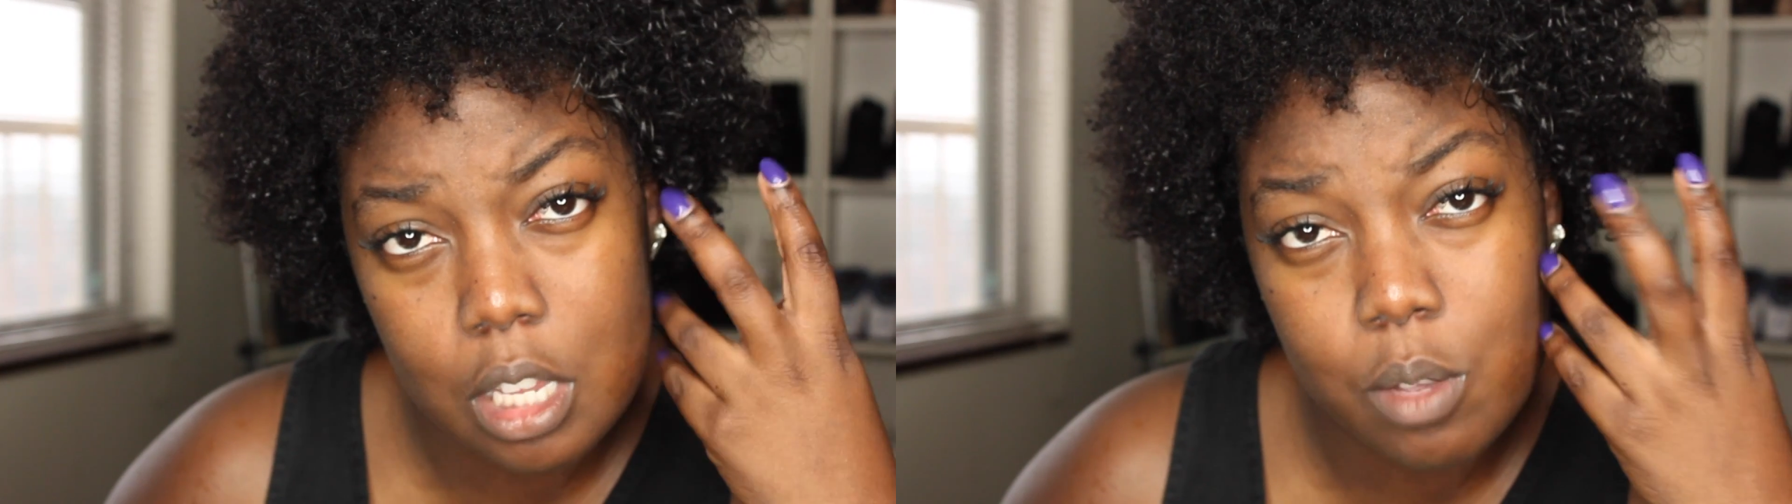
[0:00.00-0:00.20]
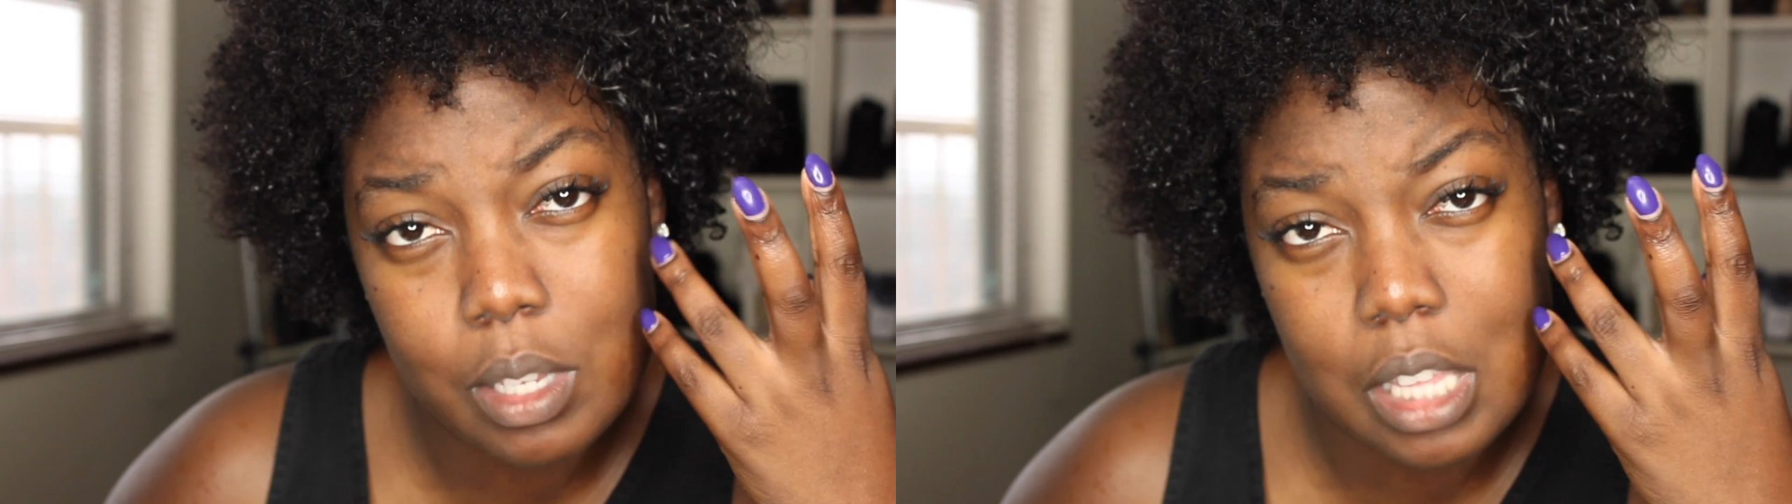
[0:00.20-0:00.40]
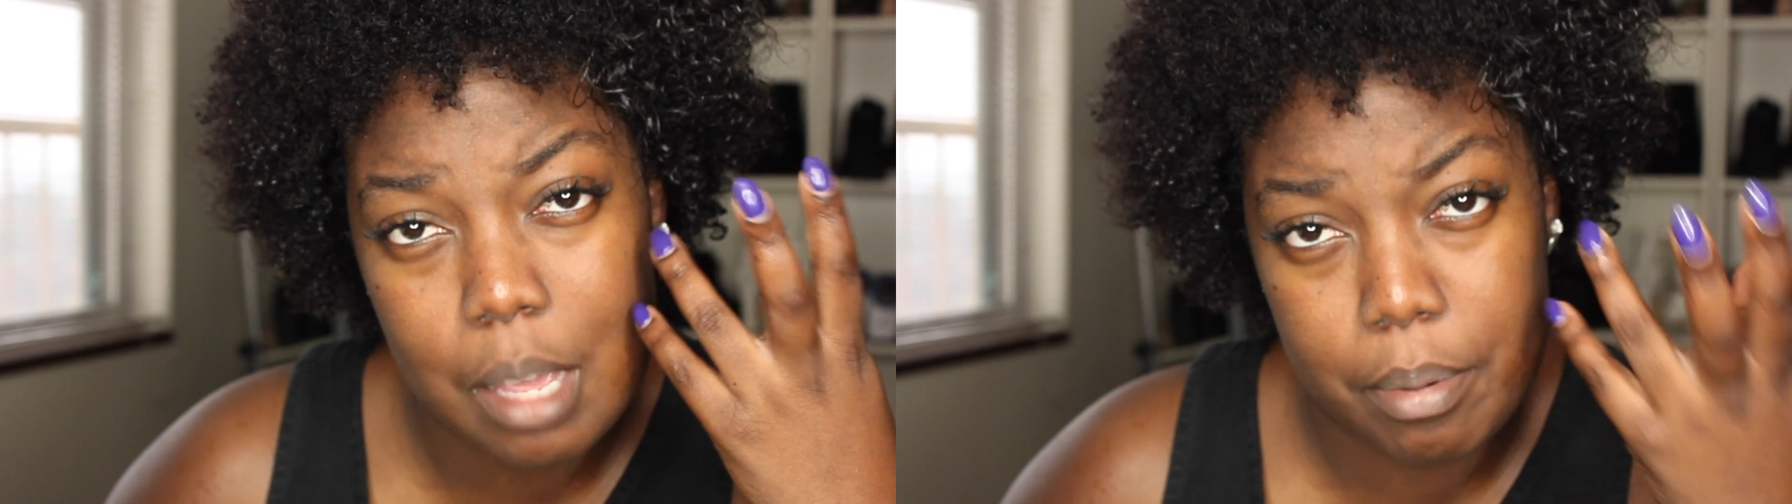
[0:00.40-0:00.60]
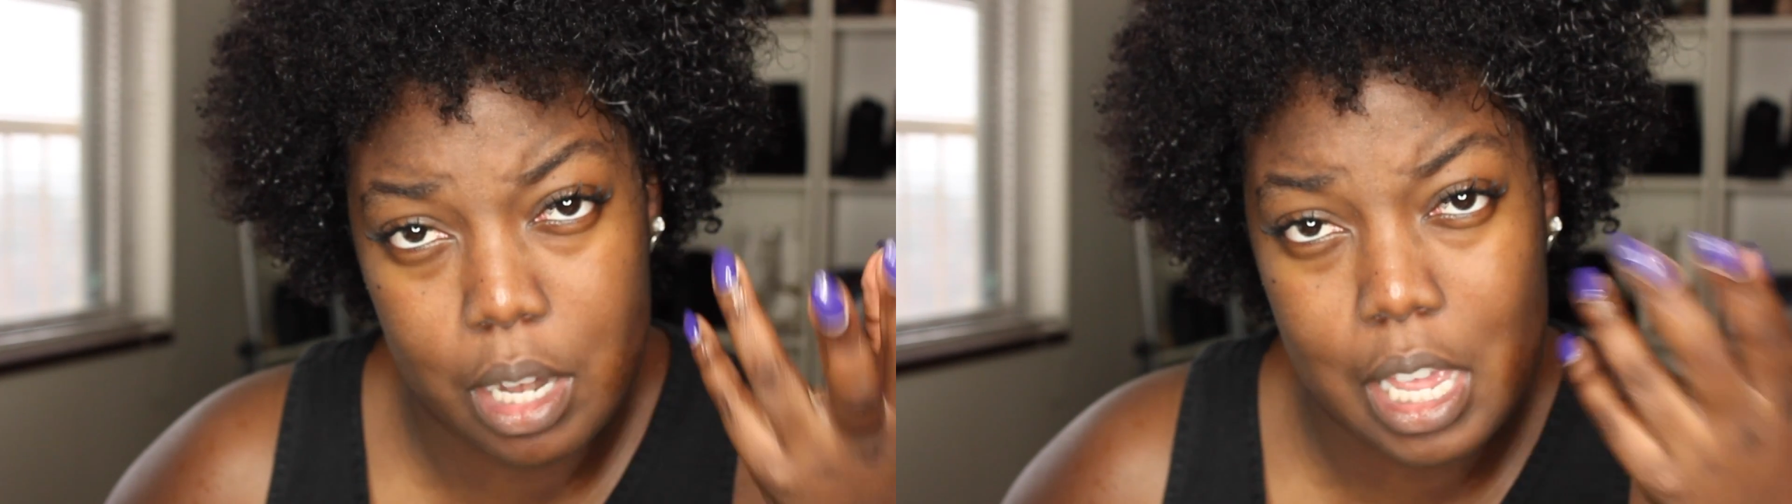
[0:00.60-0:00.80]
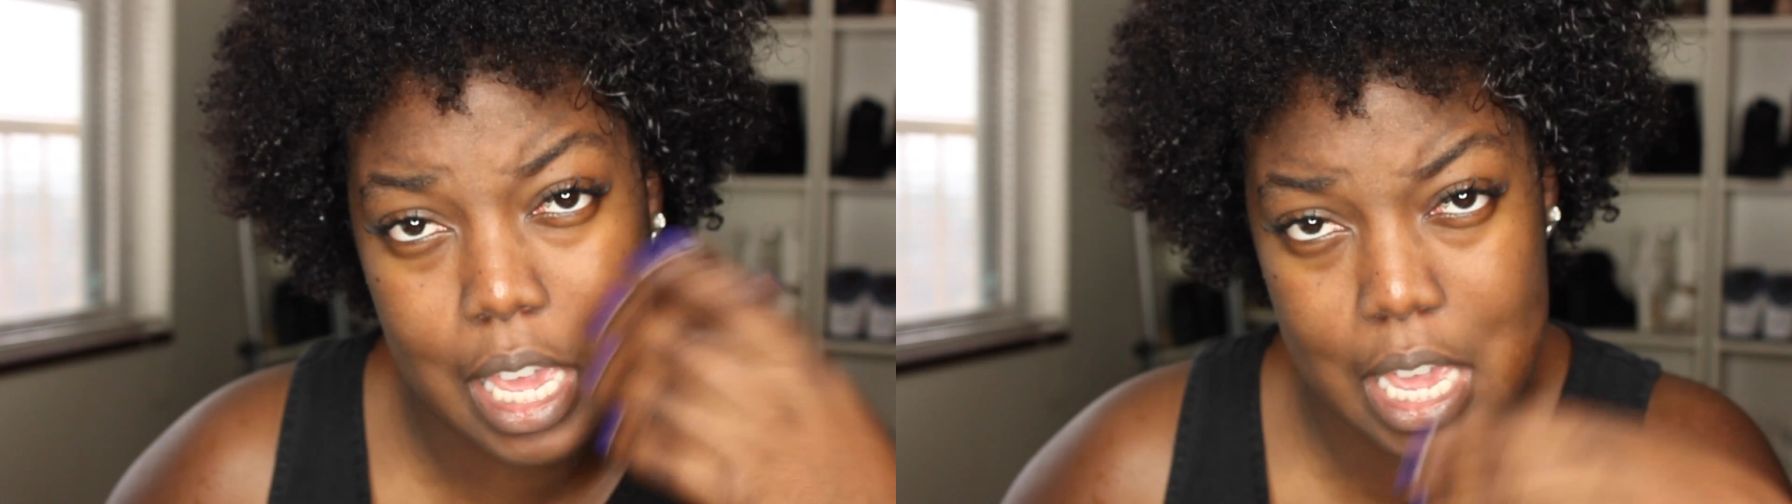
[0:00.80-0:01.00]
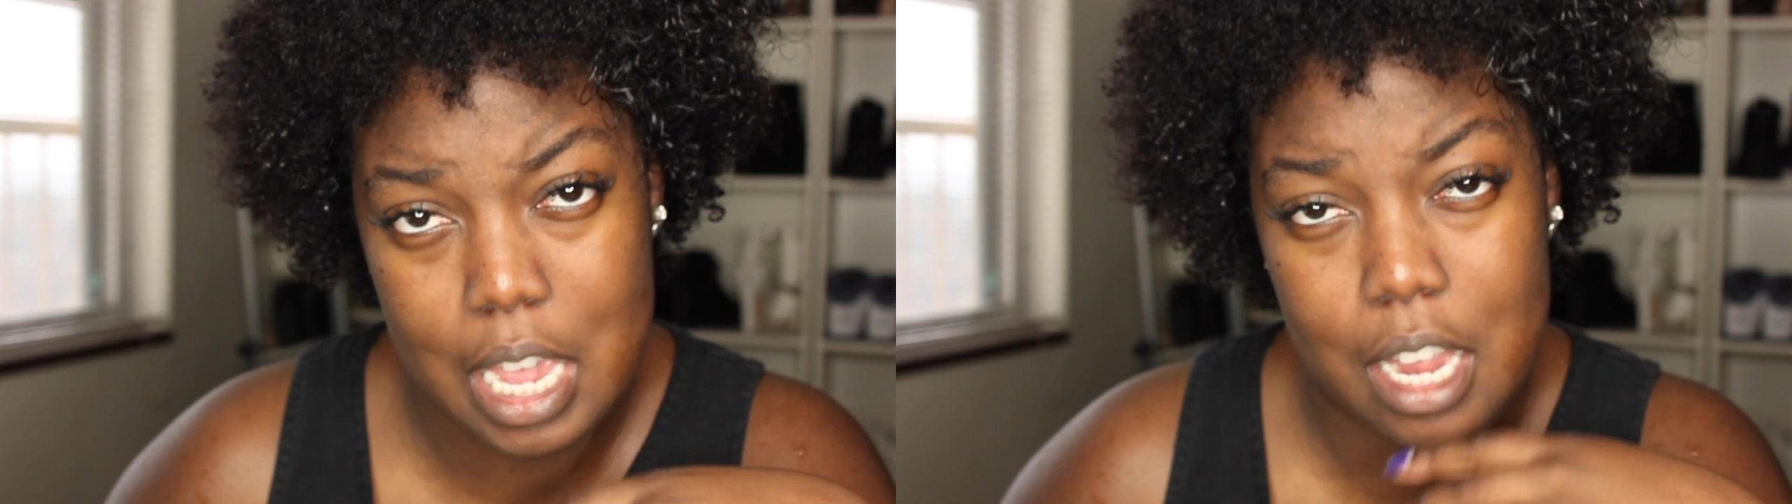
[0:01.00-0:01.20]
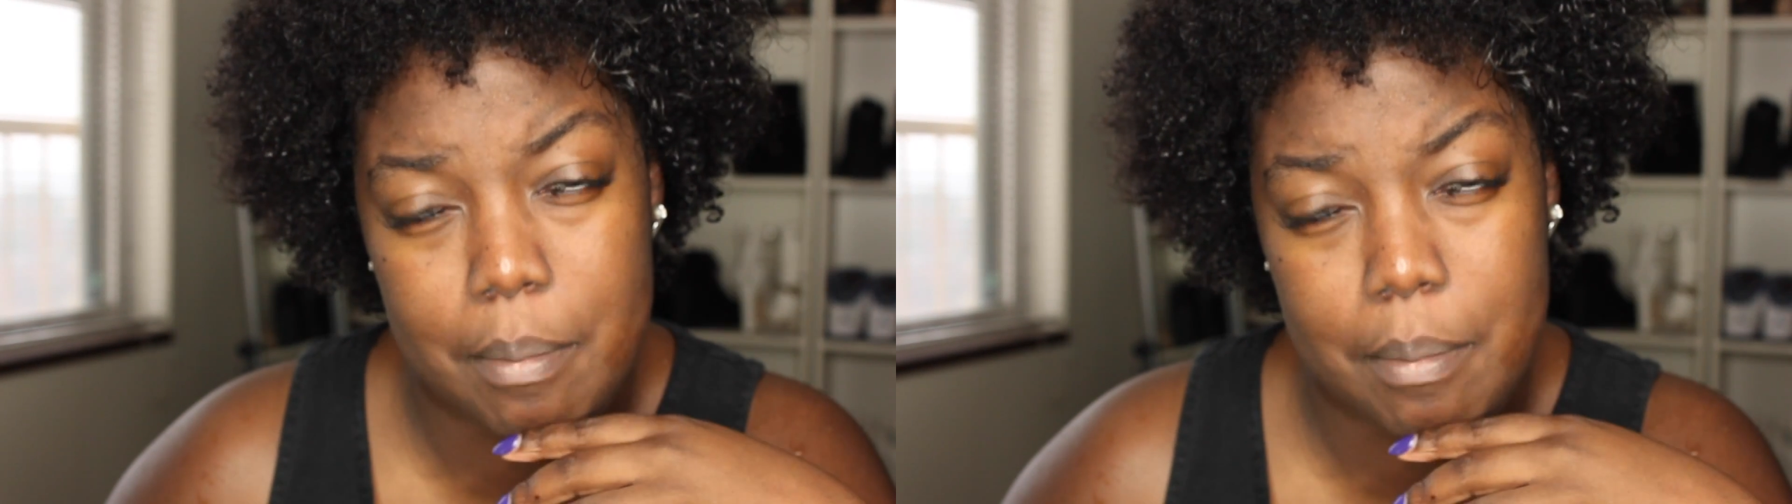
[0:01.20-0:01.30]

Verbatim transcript: continuously putting heat